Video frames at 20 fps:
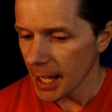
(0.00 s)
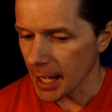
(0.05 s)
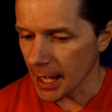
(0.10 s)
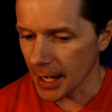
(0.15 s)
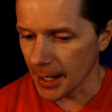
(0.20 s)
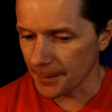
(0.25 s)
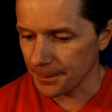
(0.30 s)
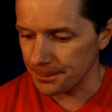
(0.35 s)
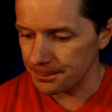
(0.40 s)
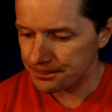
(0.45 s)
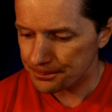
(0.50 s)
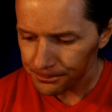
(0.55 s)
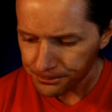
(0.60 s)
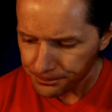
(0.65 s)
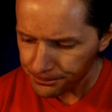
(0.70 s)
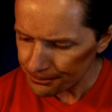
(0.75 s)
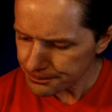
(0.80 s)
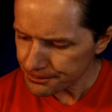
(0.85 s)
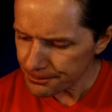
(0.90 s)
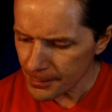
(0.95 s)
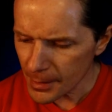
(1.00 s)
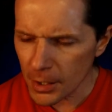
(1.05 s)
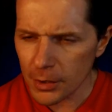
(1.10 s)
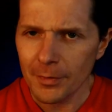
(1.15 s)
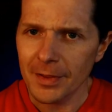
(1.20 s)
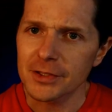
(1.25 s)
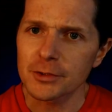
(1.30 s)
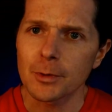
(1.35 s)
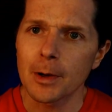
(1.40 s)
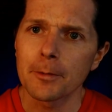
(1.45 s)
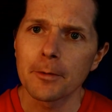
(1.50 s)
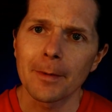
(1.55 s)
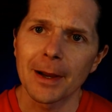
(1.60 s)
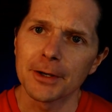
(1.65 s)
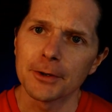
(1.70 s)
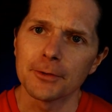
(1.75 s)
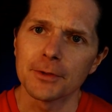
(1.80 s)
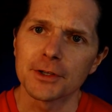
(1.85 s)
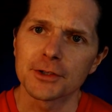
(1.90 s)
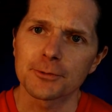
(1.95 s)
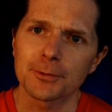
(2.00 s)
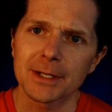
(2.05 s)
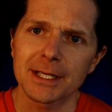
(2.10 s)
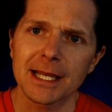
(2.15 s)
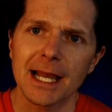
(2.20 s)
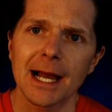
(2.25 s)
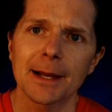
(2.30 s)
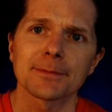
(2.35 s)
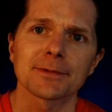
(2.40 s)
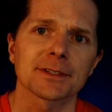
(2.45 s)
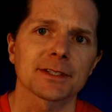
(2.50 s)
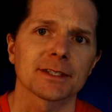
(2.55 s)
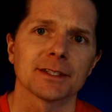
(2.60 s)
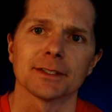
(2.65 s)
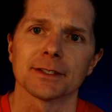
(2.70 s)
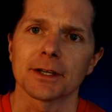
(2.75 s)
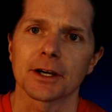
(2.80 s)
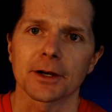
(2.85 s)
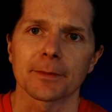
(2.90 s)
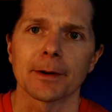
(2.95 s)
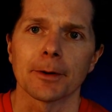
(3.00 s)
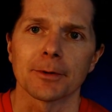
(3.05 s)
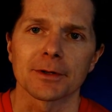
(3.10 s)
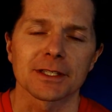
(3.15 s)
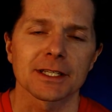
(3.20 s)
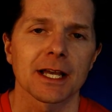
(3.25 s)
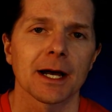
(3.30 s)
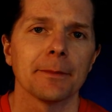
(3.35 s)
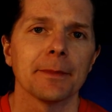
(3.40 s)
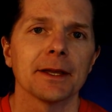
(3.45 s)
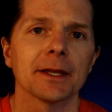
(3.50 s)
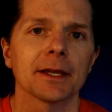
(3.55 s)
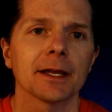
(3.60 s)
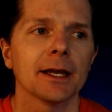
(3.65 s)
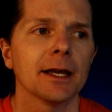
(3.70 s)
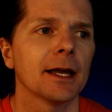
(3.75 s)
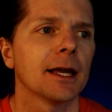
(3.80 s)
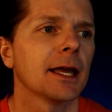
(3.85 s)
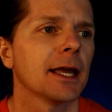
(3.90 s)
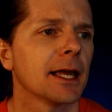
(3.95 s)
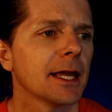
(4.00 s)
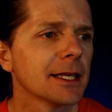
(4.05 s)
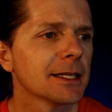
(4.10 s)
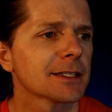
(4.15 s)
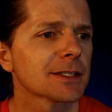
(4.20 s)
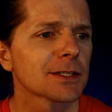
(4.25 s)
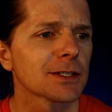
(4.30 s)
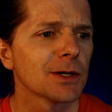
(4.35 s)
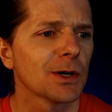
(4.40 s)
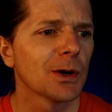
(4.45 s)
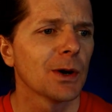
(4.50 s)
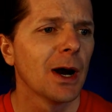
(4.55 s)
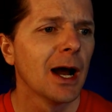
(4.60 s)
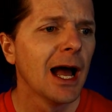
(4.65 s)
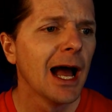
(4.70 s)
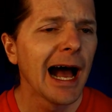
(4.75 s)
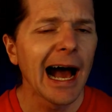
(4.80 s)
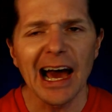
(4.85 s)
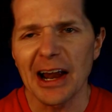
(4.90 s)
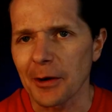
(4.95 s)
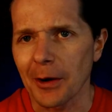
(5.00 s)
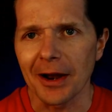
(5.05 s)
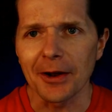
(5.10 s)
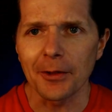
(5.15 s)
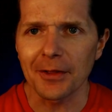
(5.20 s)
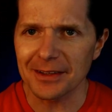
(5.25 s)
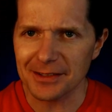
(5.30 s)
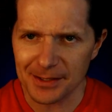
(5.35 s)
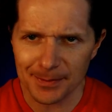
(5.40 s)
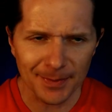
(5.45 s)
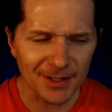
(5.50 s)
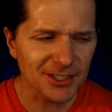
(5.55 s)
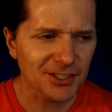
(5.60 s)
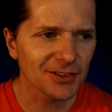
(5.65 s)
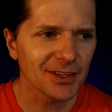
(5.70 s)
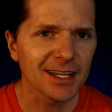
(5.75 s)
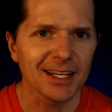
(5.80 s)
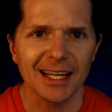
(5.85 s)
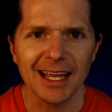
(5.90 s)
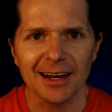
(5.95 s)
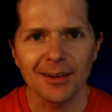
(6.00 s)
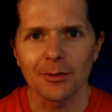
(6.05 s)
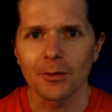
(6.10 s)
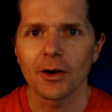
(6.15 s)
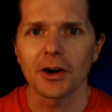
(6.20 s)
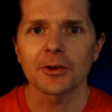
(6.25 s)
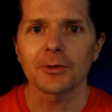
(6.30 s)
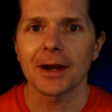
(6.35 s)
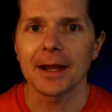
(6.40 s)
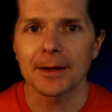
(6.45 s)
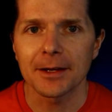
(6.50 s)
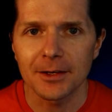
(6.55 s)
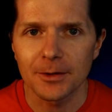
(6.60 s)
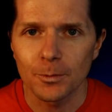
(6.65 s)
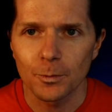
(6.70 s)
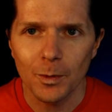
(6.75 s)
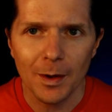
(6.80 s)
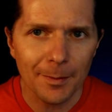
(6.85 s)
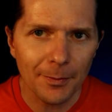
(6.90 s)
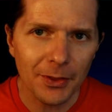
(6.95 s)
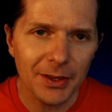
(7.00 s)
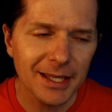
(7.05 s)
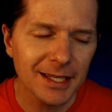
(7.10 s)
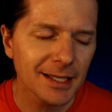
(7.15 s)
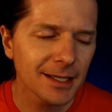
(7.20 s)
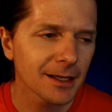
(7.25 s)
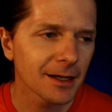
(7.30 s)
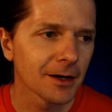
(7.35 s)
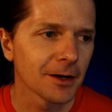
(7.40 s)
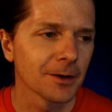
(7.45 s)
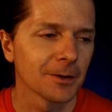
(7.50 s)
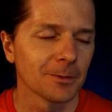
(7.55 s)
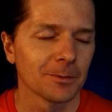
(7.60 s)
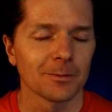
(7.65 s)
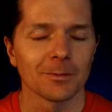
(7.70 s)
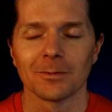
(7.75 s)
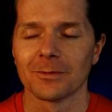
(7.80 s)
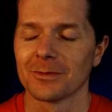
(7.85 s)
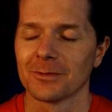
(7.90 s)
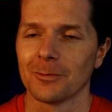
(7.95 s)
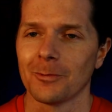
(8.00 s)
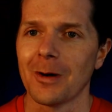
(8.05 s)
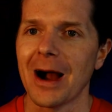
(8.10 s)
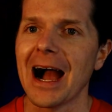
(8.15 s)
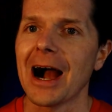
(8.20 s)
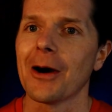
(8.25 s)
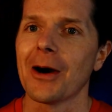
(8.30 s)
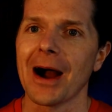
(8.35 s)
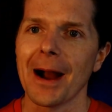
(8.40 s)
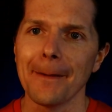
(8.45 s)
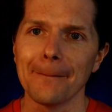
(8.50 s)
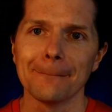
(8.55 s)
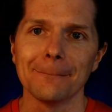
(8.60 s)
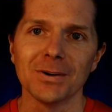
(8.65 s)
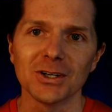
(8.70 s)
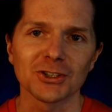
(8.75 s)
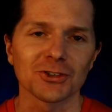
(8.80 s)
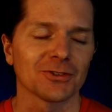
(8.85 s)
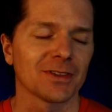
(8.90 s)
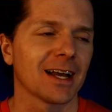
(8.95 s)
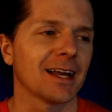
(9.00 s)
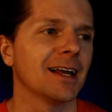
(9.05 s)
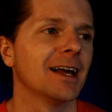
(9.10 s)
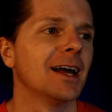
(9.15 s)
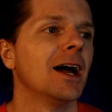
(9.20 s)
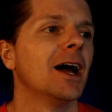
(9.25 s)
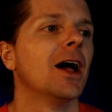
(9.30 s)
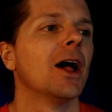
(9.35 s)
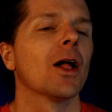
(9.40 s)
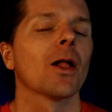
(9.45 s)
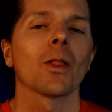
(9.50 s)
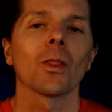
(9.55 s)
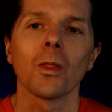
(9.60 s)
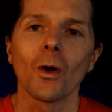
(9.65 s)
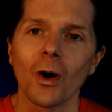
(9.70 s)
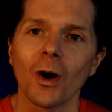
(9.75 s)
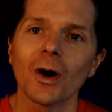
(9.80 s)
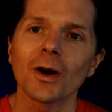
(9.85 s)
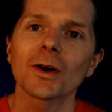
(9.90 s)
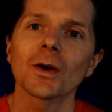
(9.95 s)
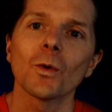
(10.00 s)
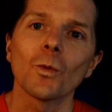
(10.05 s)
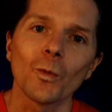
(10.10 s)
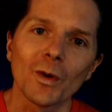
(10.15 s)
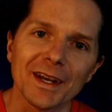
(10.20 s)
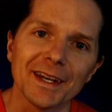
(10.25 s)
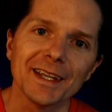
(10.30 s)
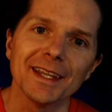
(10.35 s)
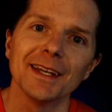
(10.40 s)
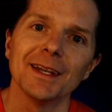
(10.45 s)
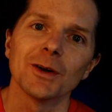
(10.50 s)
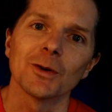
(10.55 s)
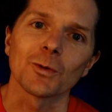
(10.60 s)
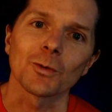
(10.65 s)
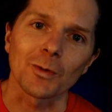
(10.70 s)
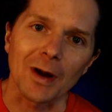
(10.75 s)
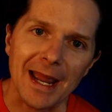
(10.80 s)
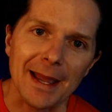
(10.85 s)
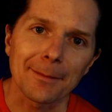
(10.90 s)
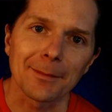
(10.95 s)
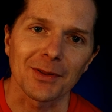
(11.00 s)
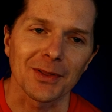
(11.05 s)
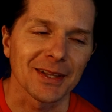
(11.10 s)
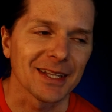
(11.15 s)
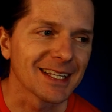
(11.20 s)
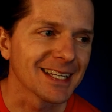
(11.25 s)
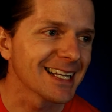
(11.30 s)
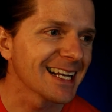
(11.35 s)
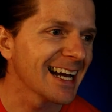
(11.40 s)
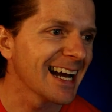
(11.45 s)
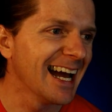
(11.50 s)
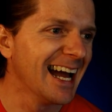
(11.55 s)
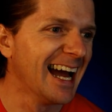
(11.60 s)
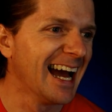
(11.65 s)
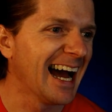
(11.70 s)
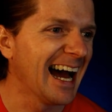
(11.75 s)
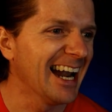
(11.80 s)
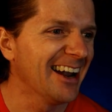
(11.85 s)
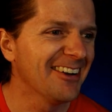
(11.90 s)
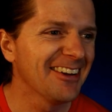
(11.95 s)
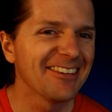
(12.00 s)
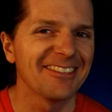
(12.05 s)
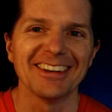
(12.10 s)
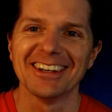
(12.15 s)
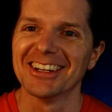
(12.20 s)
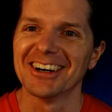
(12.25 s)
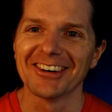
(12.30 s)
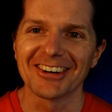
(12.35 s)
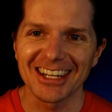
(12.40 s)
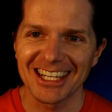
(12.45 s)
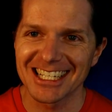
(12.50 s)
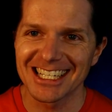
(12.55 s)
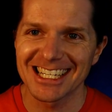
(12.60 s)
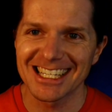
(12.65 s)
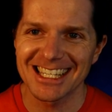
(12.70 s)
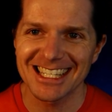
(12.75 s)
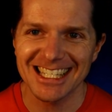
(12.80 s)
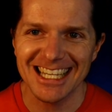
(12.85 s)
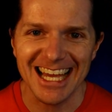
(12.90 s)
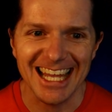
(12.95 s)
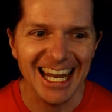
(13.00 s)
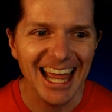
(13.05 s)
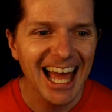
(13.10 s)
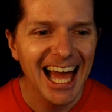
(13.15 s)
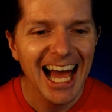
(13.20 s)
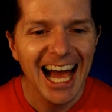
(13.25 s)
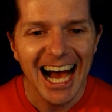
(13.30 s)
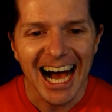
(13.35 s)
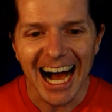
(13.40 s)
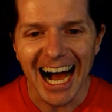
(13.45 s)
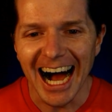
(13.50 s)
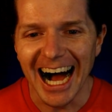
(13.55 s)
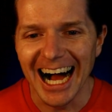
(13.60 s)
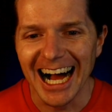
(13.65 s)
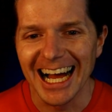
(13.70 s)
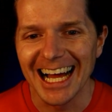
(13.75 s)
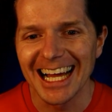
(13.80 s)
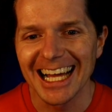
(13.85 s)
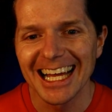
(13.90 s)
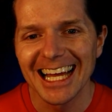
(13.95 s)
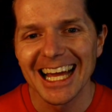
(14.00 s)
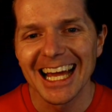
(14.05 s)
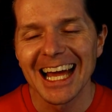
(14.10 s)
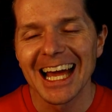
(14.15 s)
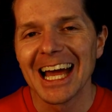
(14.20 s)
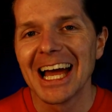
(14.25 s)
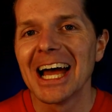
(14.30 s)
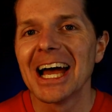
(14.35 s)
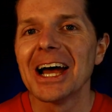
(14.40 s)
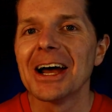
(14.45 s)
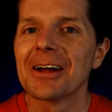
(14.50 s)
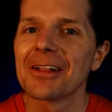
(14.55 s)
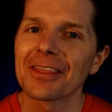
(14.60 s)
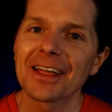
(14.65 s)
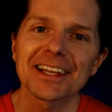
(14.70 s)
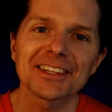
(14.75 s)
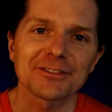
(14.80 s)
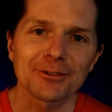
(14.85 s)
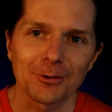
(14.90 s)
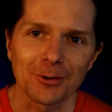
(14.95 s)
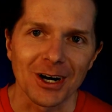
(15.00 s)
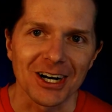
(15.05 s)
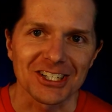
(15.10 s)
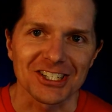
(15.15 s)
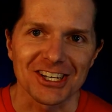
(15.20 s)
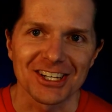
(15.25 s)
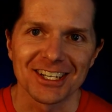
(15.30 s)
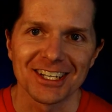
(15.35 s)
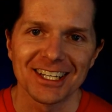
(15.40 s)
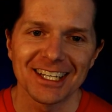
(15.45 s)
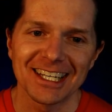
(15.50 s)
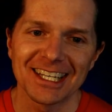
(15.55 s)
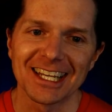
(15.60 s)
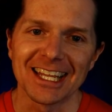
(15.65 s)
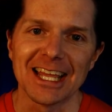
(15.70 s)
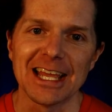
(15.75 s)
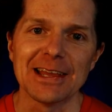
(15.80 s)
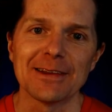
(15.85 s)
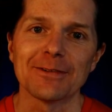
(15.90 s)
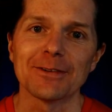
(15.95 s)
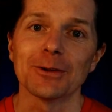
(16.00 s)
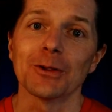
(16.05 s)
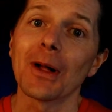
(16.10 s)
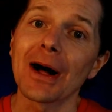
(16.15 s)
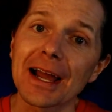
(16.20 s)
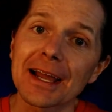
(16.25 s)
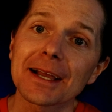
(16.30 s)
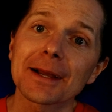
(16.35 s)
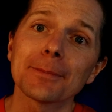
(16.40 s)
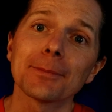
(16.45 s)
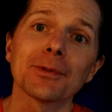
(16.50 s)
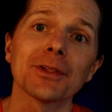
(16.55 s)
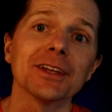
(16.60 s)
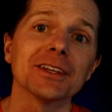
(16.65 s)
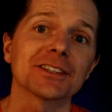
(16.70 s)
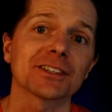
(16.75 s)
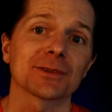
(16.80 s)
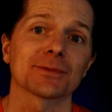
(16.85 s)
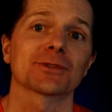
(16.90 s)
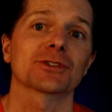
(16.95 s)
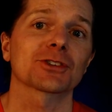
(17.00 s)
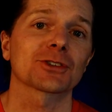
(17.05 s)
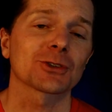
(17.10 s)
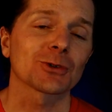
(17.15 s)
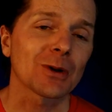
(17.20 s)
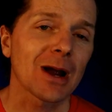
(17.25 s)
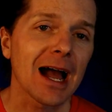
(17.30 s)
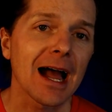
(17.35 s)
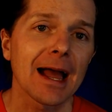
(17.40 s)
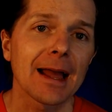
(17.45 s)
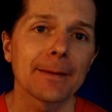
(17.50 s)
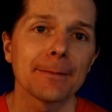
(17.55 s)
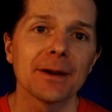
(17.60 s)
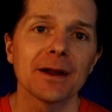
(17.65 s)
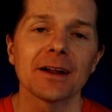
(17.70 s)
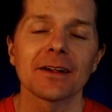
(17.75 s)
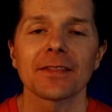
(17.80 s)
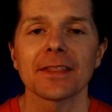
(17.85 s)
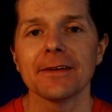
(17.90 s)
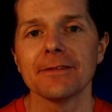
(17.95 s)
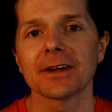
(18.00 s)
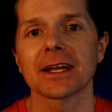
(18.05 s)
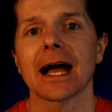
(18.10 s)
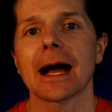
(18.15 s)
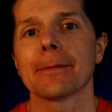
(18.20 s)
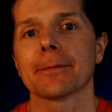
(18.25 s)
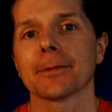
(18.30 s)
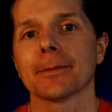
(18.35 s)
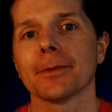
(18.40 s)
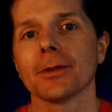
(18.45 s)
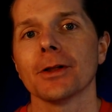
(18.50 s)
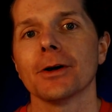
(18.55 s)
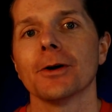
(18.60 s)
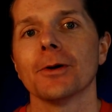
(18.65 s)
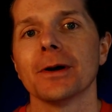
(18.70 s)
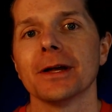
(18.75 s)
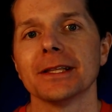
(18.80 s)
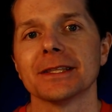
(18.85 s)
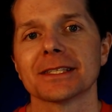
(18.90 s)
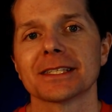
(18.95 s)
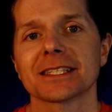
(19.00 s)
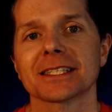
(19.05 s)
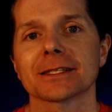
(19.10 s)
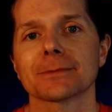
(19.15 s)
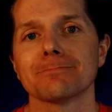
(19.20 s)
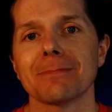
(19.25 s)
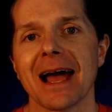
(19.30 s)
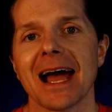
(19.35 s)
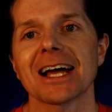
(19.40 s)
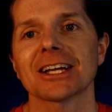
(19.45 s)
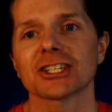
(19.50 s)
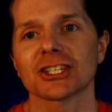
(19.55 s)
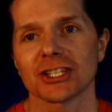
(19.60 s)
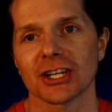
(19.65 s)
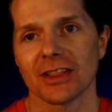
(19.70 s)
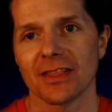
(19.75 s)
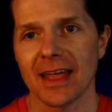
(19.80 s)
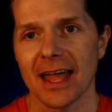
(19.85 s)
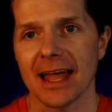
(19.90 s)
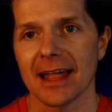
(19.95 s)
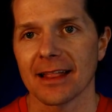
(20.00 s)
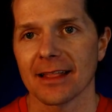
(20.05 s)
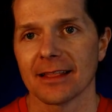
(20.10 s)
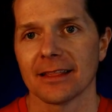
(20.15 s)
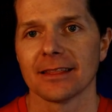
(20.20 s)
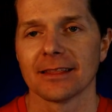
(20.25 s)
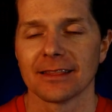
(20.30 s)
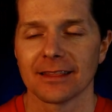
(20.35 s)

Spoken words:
and that's why we might do these recaps and talk about what's coming. So I don't know, I know there's a bunch of like kind of long-winded wow, I butchered that. Long-winded rambling. I don't even know what I just said. Thanks for watching. If you like, please subscribe, leave a comment below, and smash that